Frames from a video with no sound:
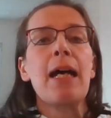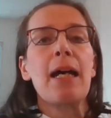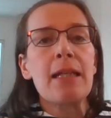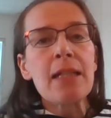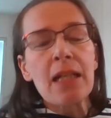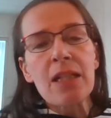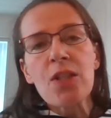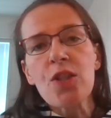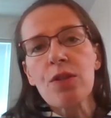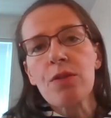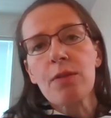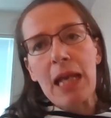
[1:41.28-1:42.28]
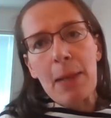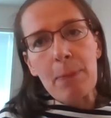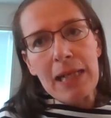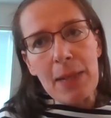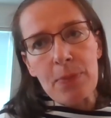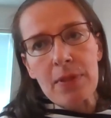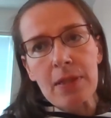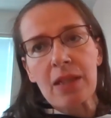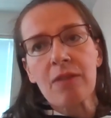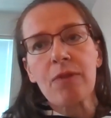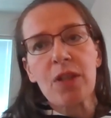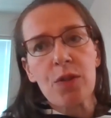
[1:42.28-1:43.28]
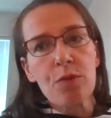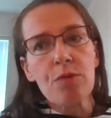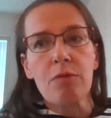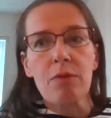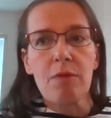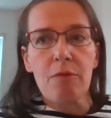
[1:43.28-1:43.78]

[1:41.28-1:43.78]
In addition to epilepsy, we do